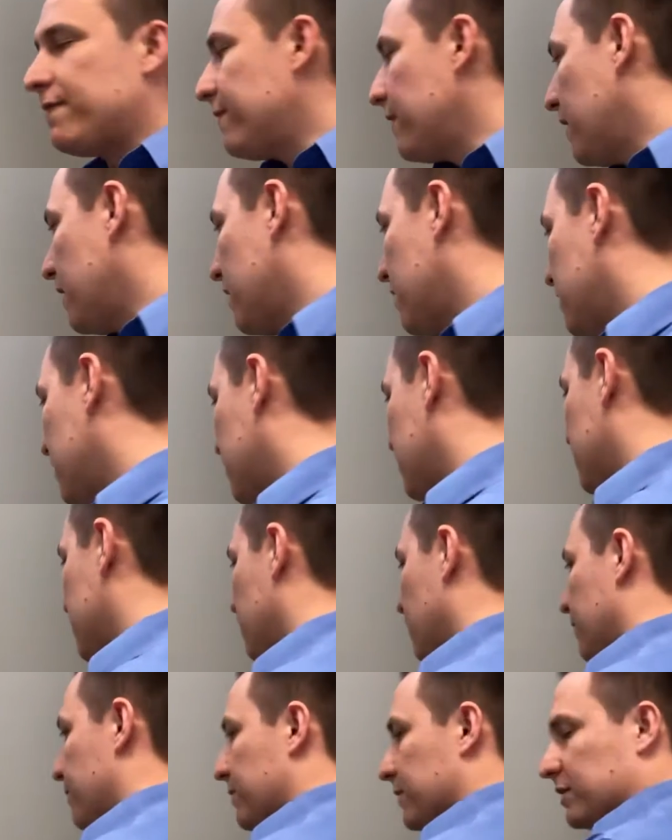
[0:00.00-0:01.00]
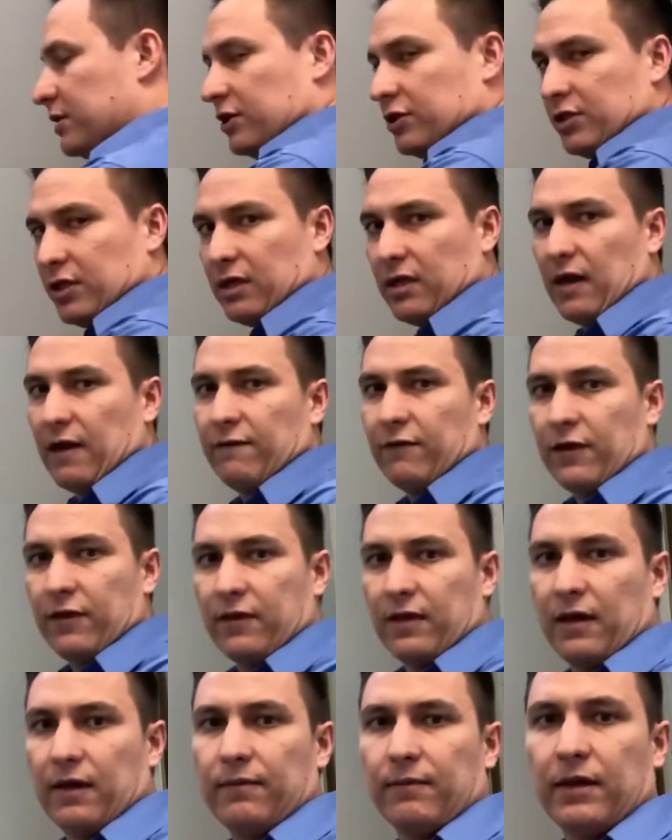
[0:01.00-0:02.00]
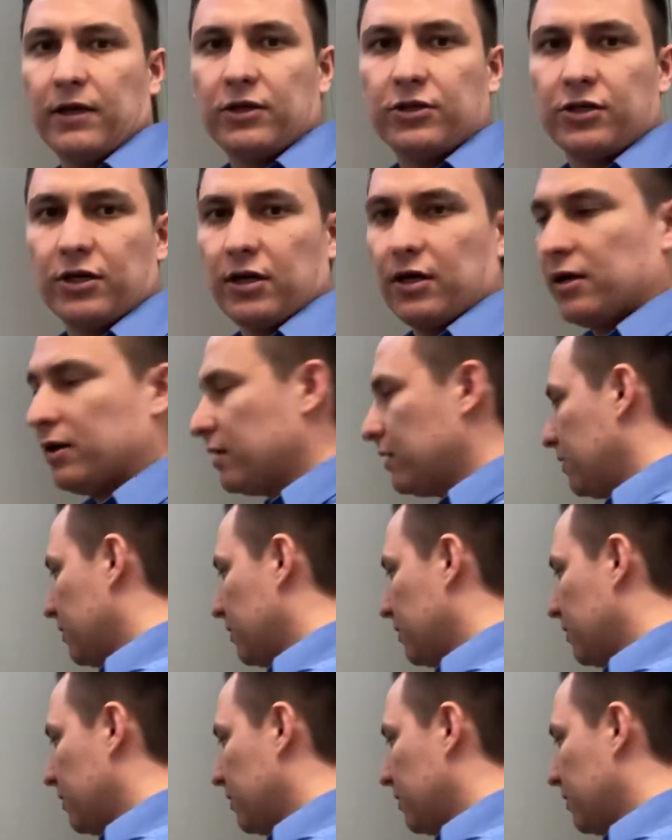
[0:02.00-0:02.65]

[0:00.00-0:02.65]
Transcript: then you would position everything, make sure,